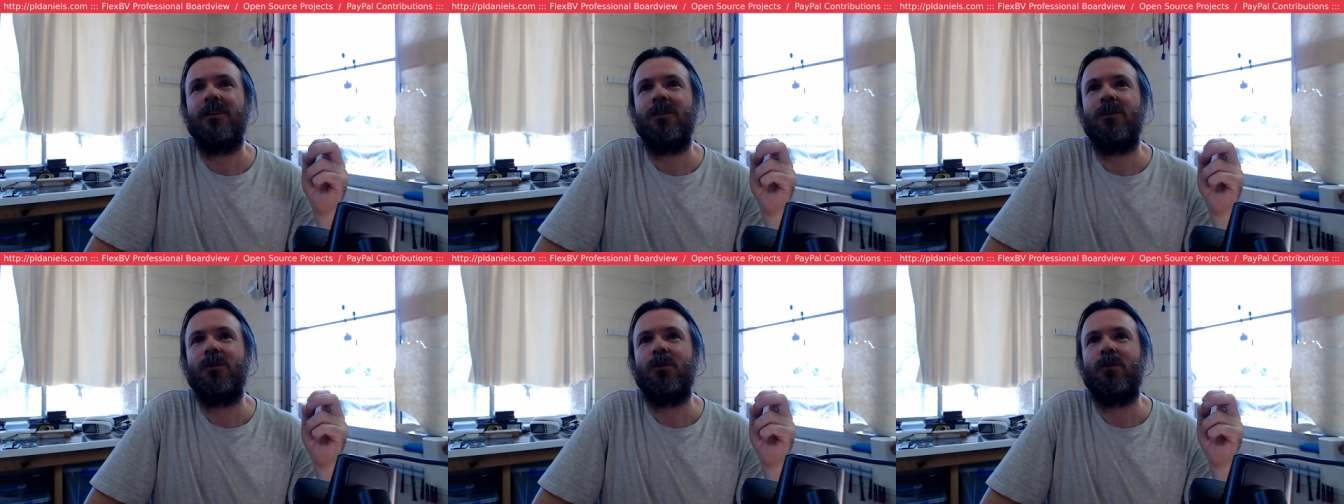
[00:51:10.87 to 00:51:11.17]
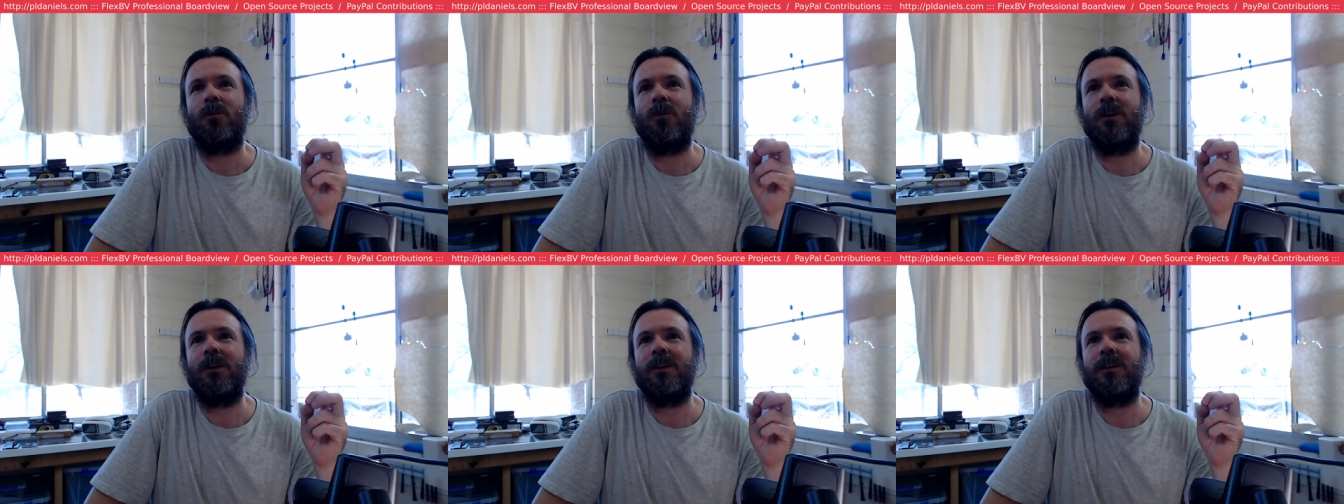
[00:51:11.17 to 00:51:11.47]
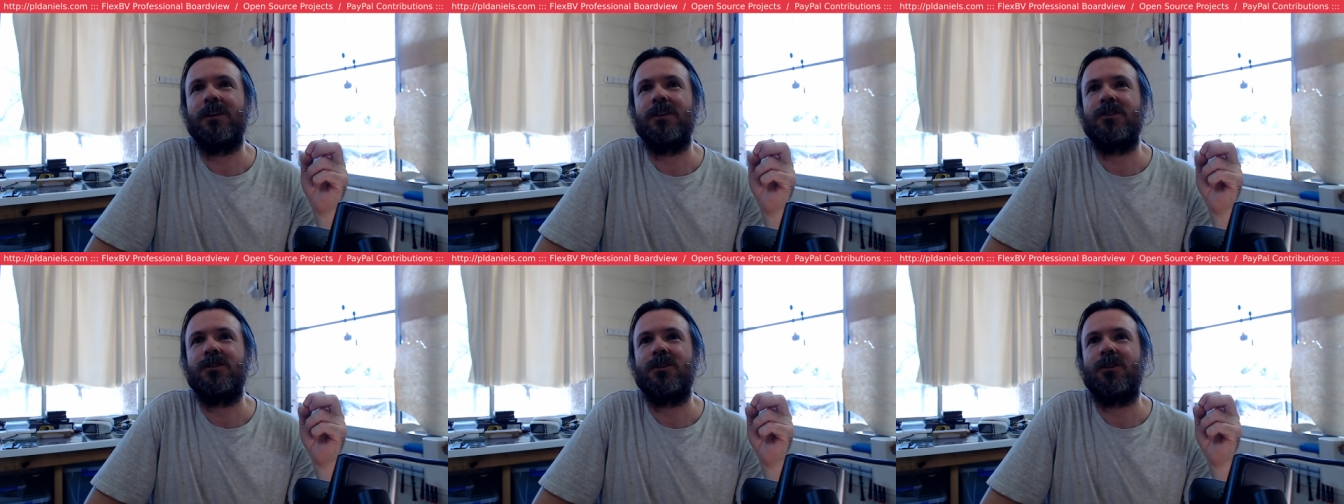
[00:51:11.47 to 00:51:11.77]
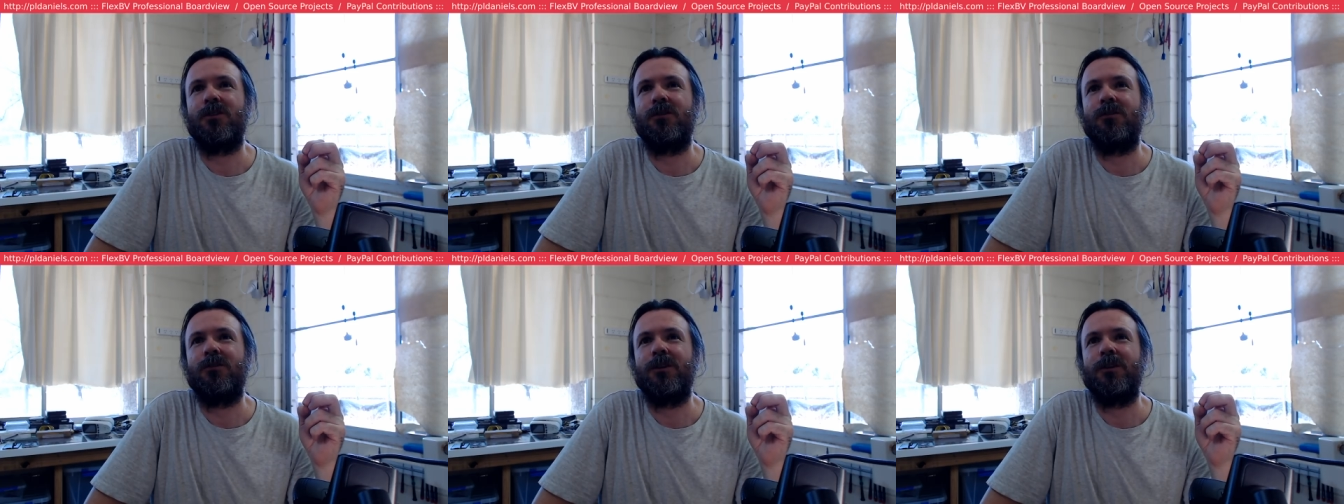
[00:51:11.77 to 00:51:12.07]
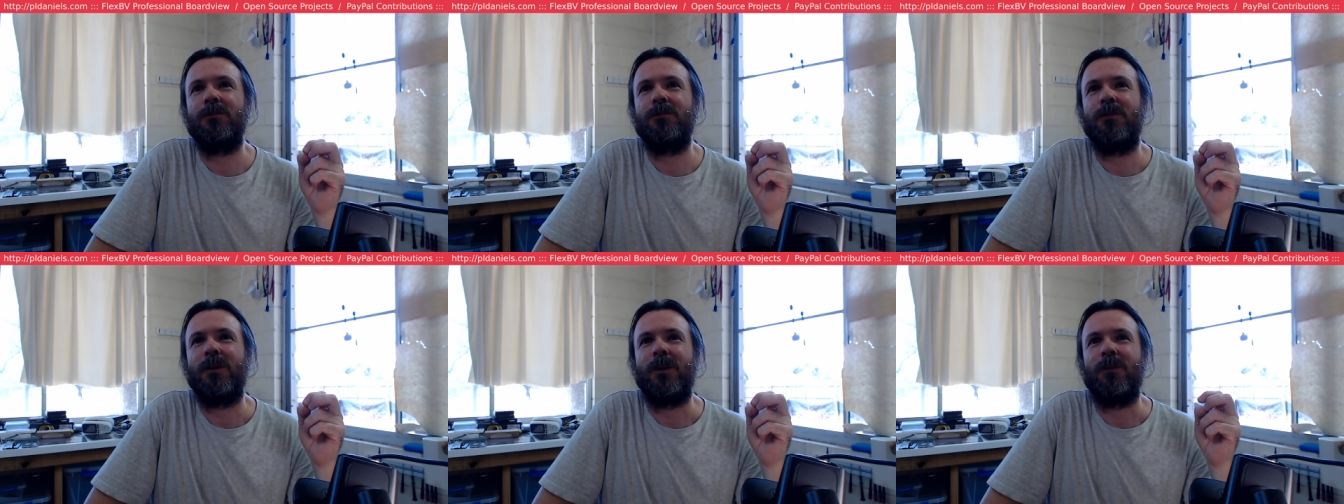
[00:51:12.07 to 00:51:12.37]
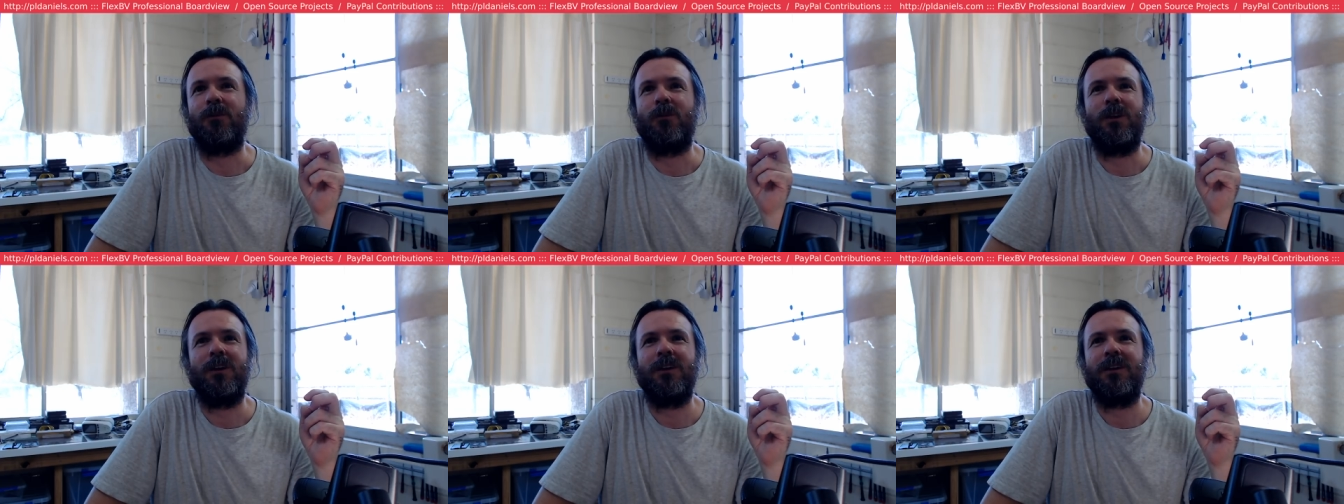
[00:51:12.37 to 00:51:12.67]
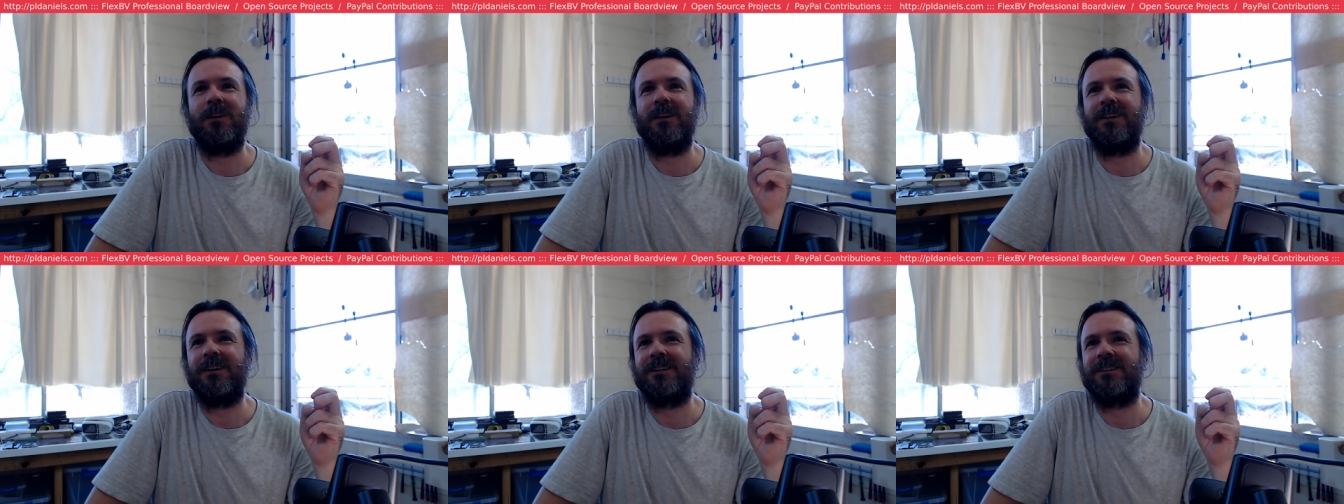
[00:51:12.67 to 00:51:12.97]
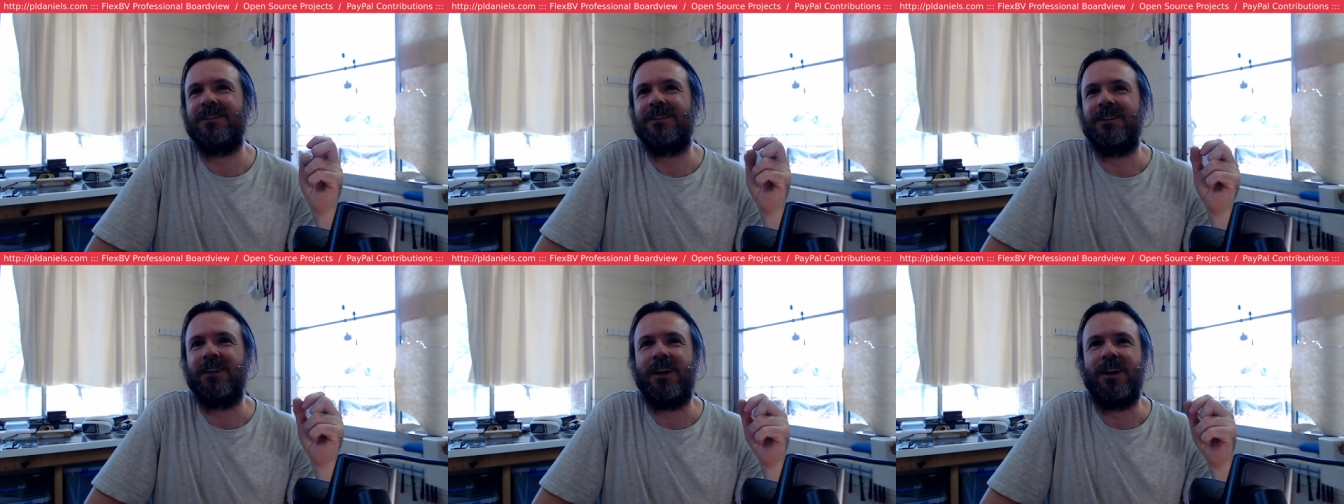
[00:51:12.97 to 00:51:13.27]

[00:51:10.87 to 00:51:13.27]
What is your repo? Uh, what?